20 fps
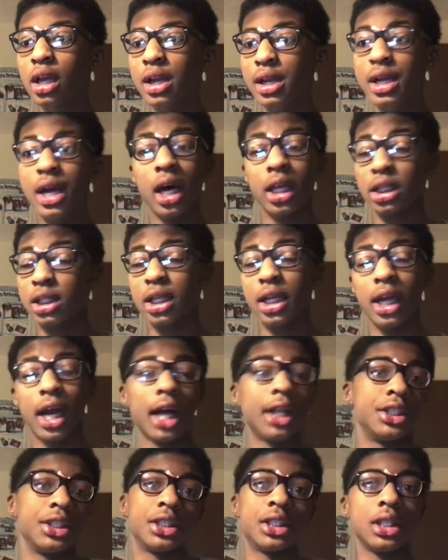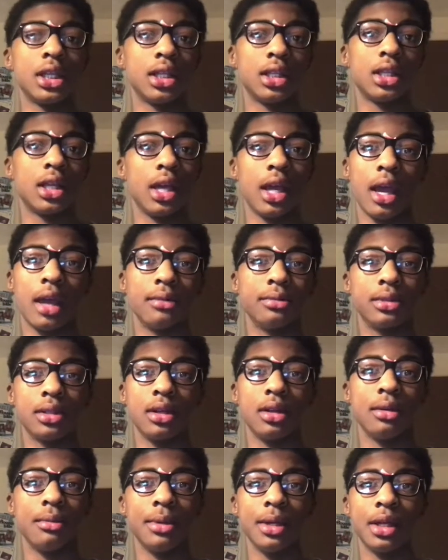nothing. I just think the game's
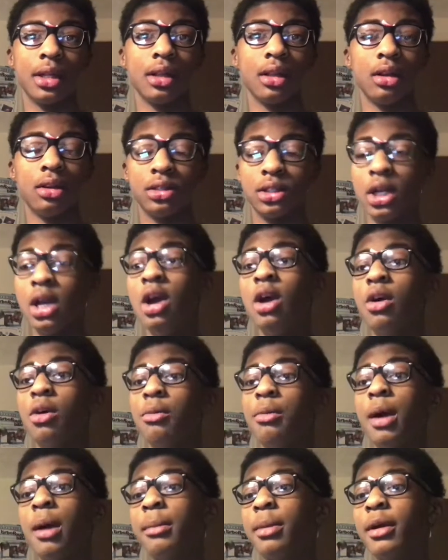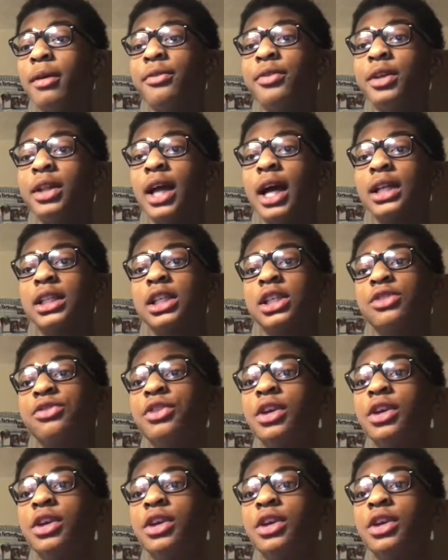going to be close. Remember, if you like this